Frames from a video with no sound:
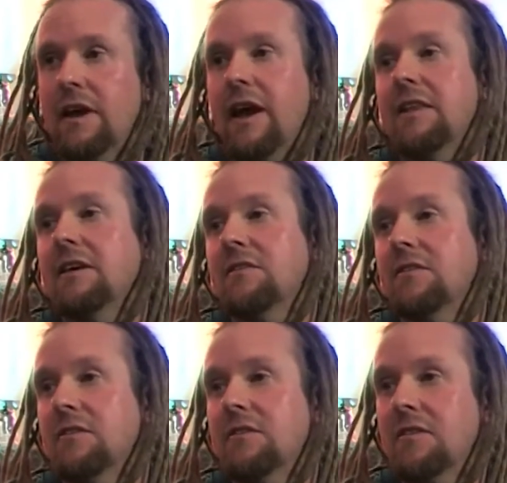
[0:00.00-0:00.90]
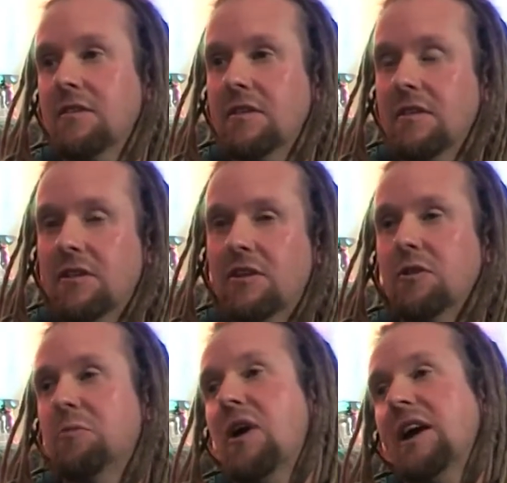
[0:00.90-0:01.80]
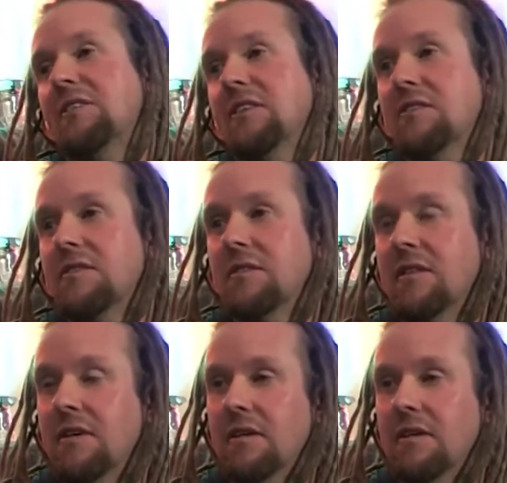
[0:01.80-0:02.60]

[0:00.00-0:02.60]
Yeah, that's just more effective. Practice, so right?